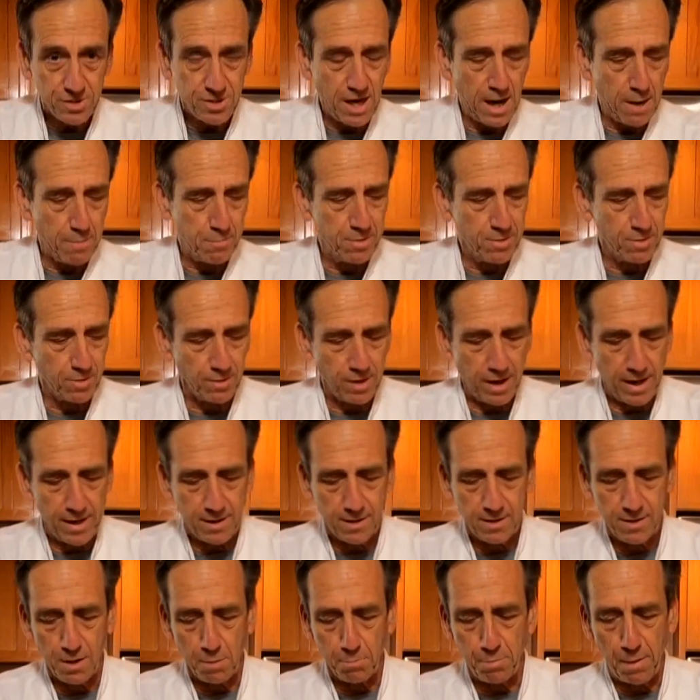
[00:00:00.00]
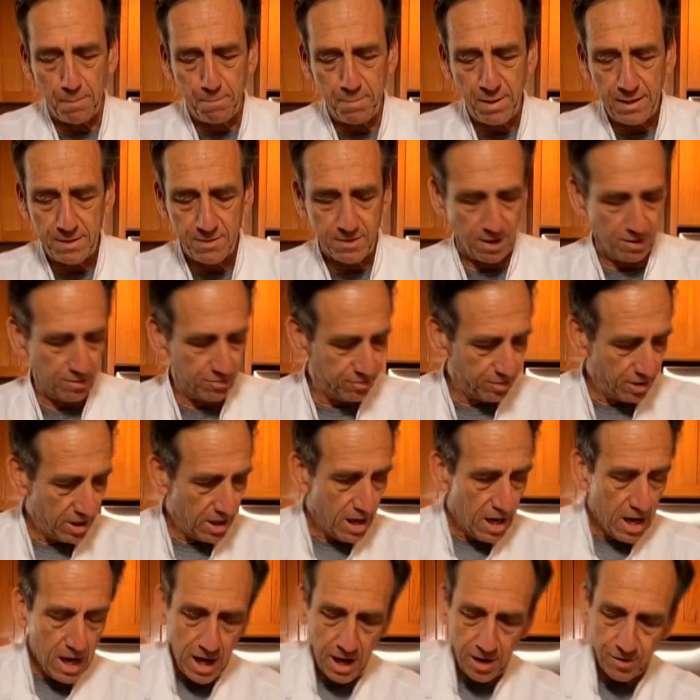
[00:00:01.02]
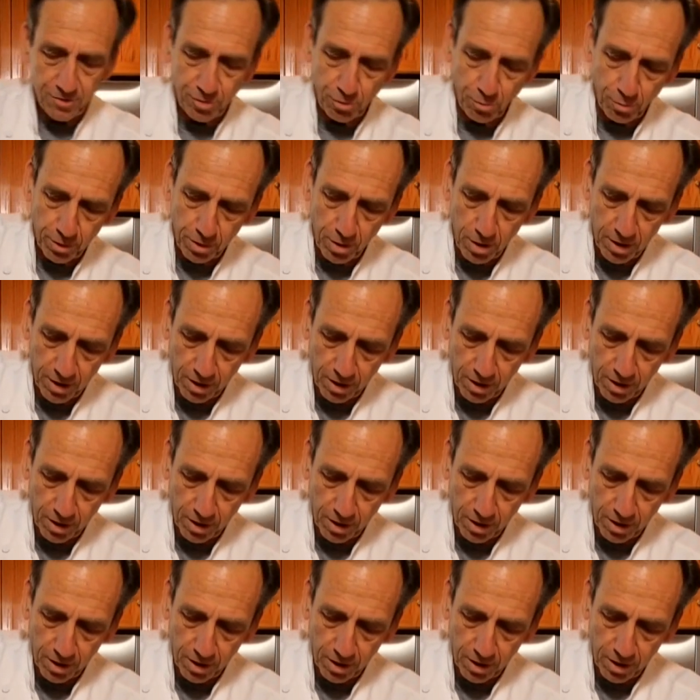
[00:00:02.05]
happen to like the pepitas. And so we're gonna